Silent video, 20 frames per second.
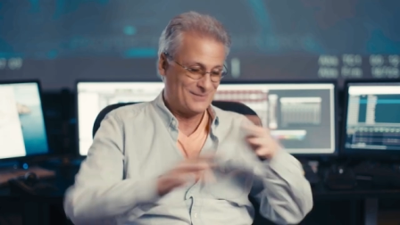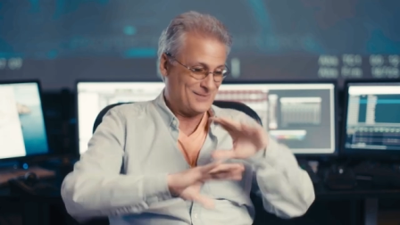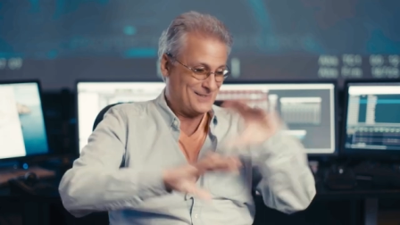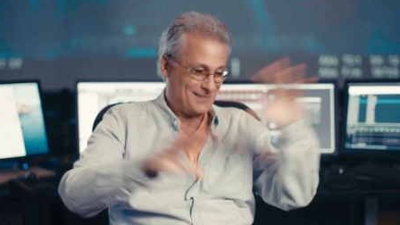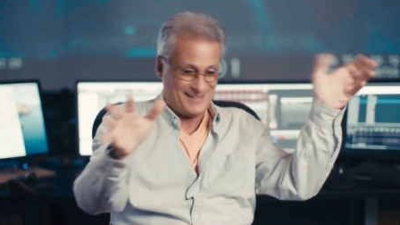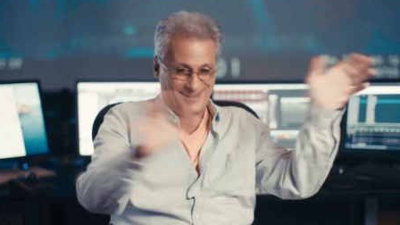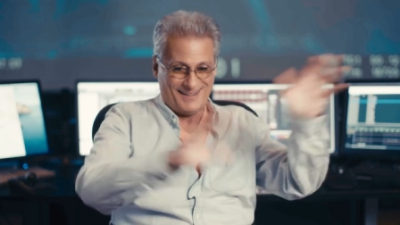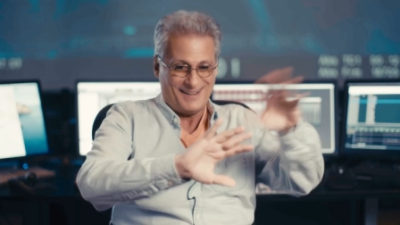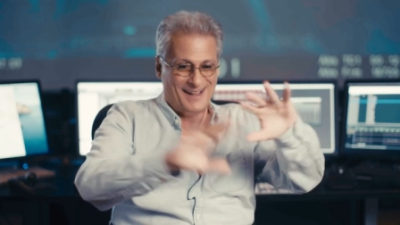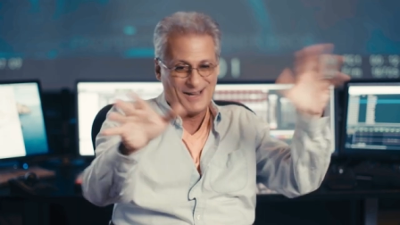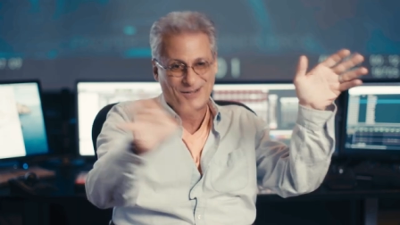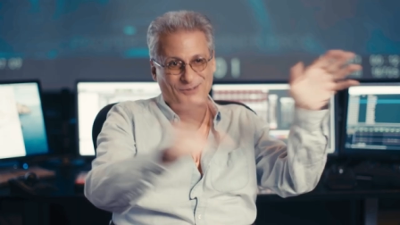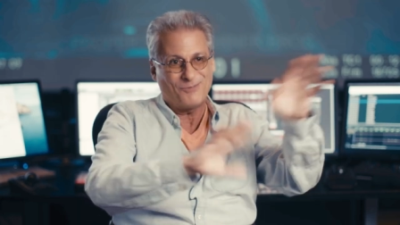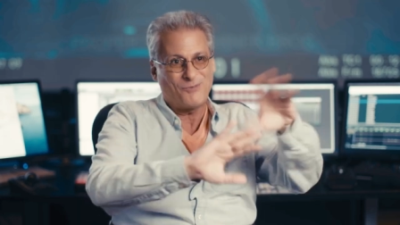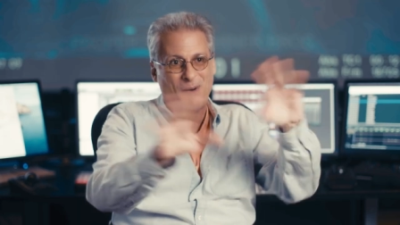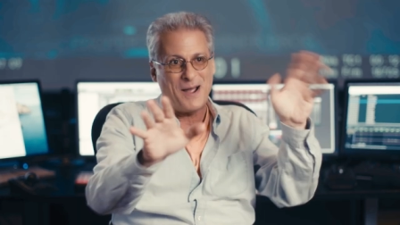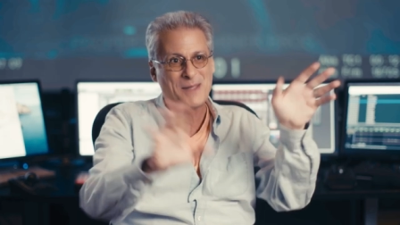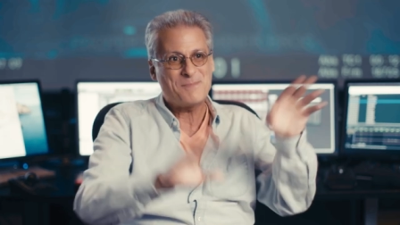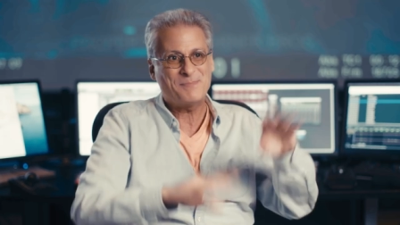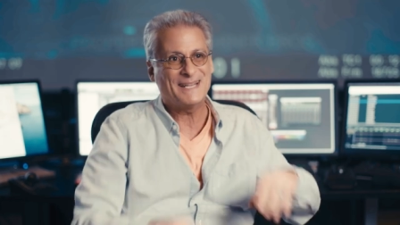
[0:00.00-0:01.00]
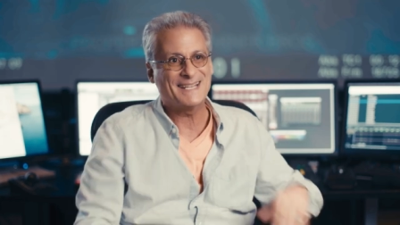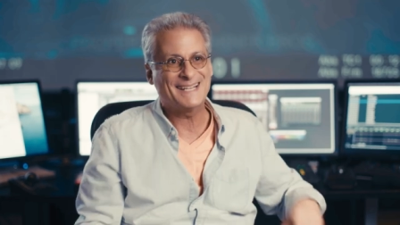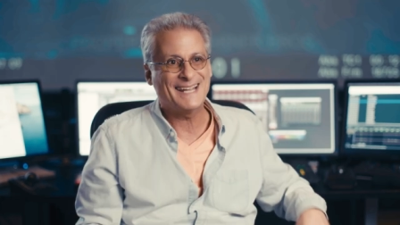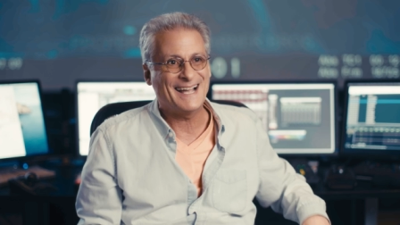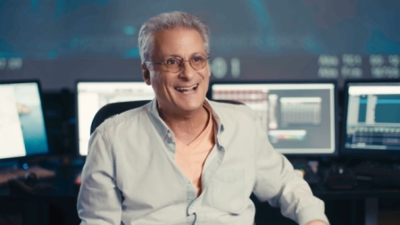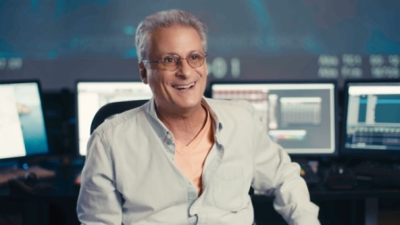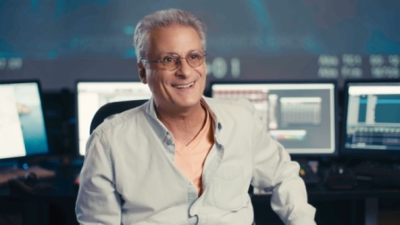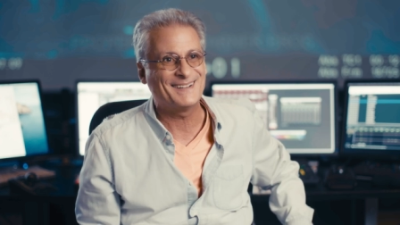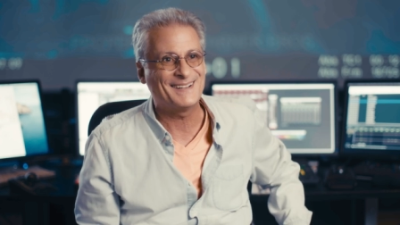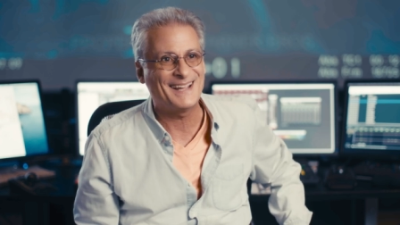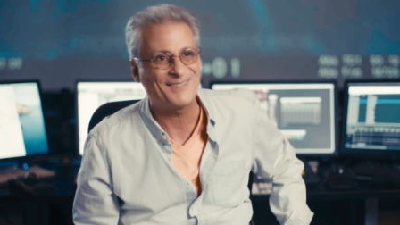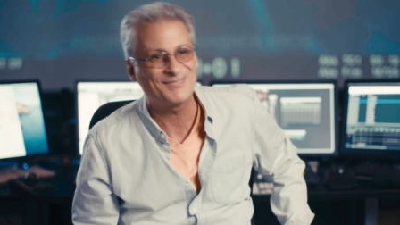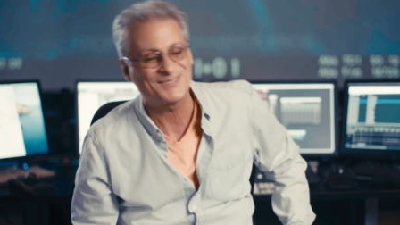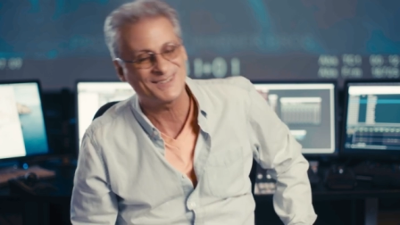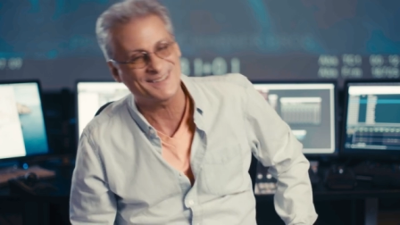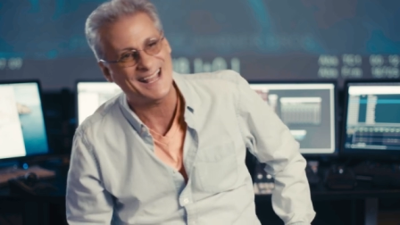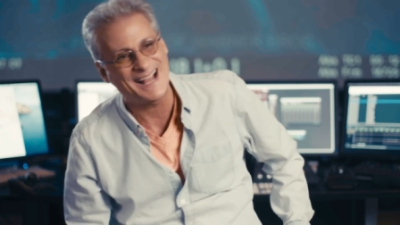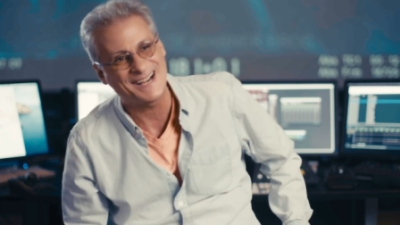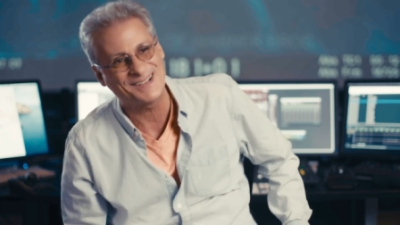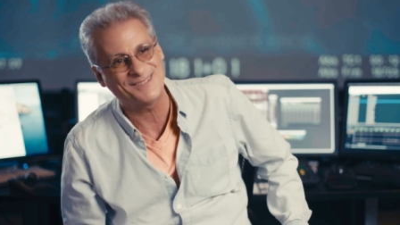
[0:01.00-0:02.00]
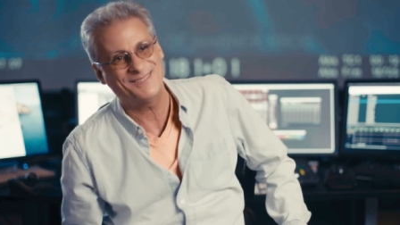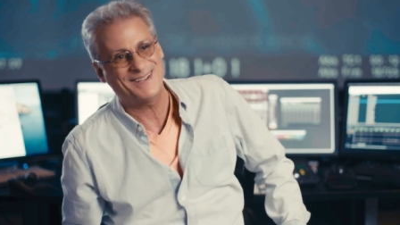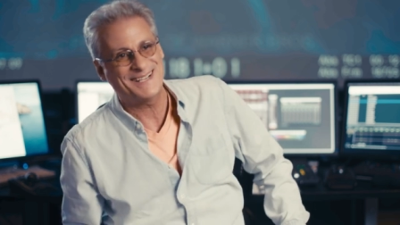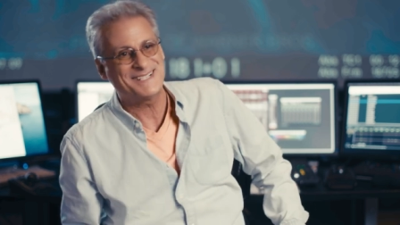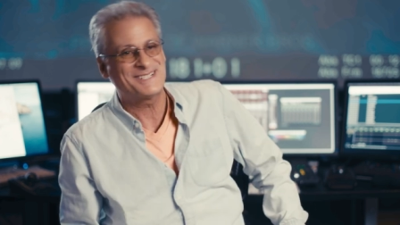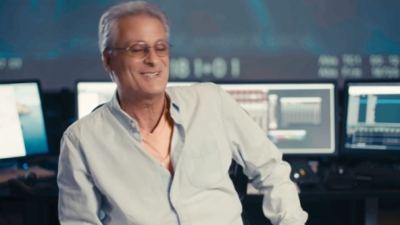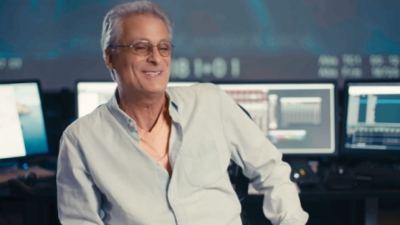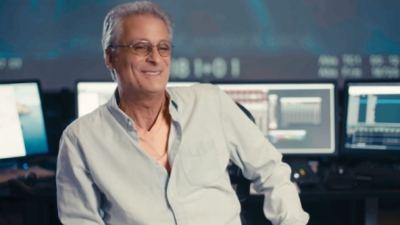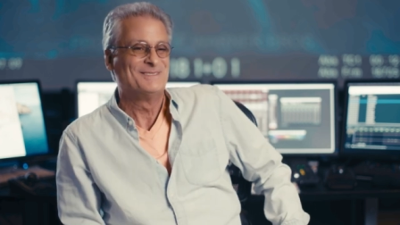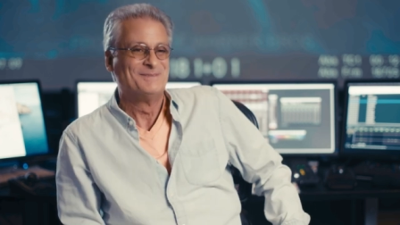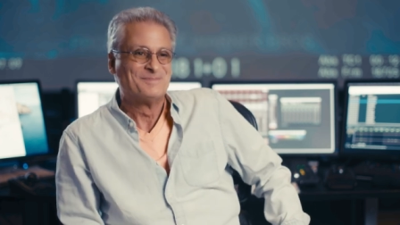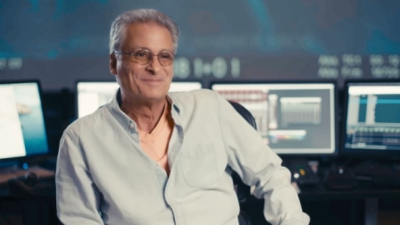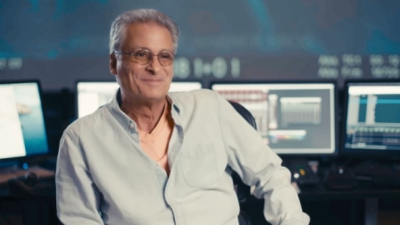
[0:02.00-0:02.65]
a lot of wiping down after that adventure.